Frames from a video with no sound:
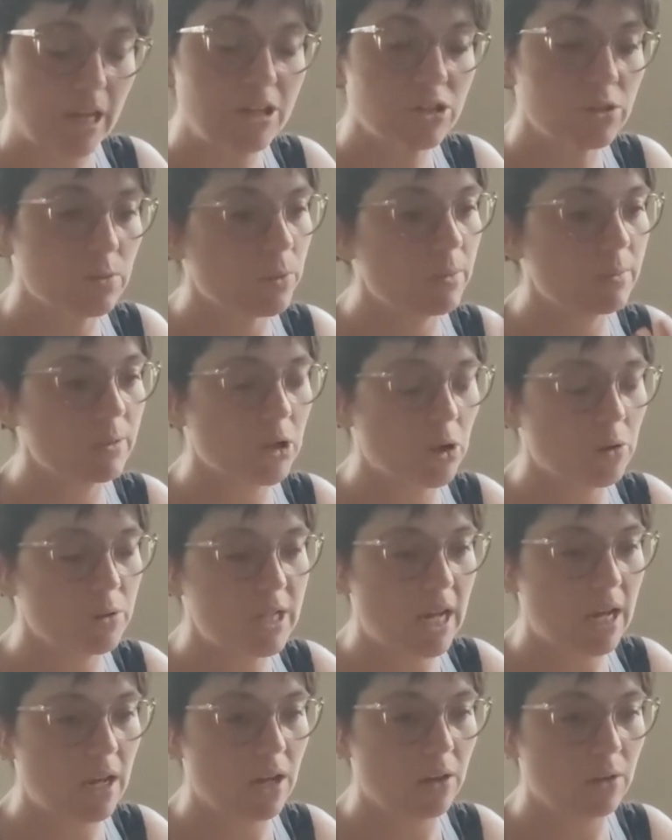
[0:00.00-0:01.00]
I just want them to go
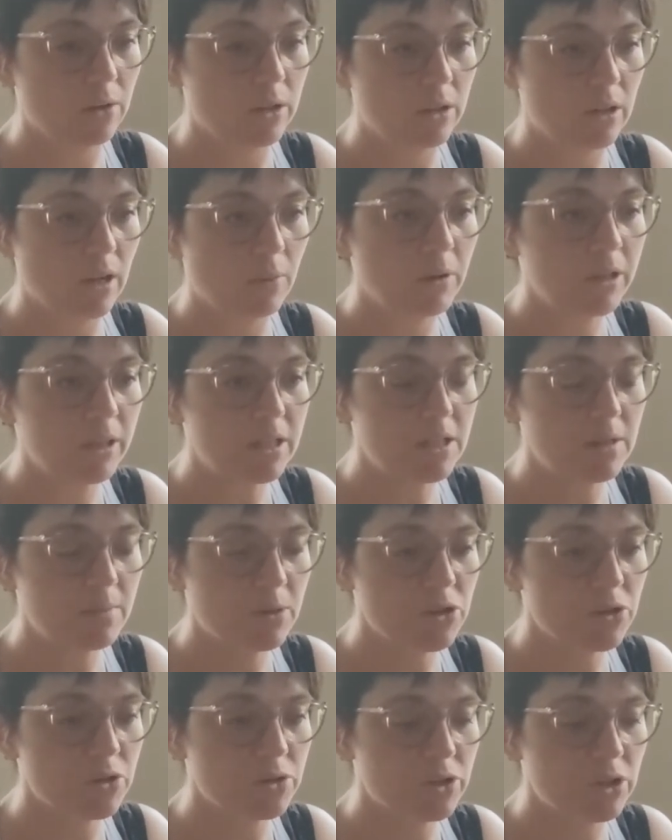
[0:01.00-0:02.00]
down. I want the
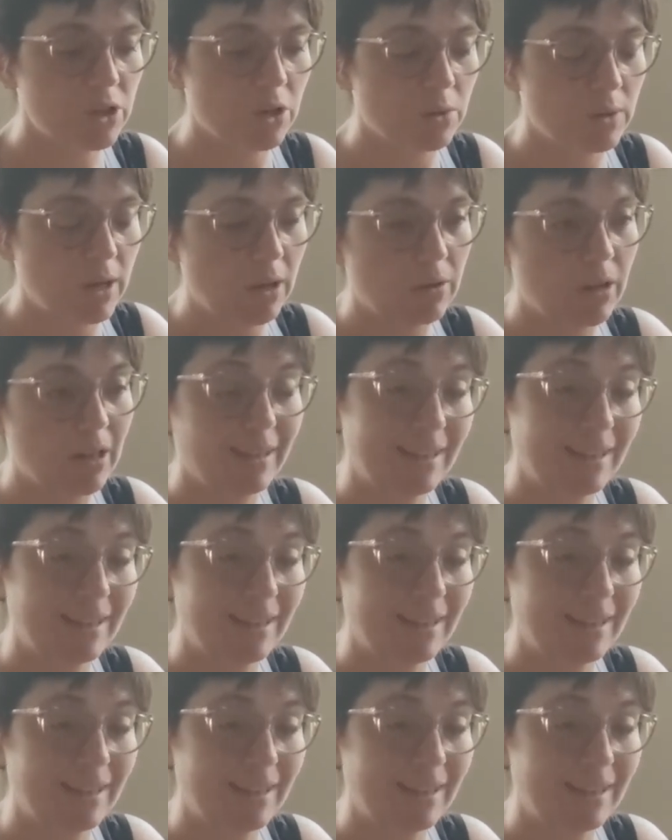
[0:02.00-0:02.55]
temperatures to go down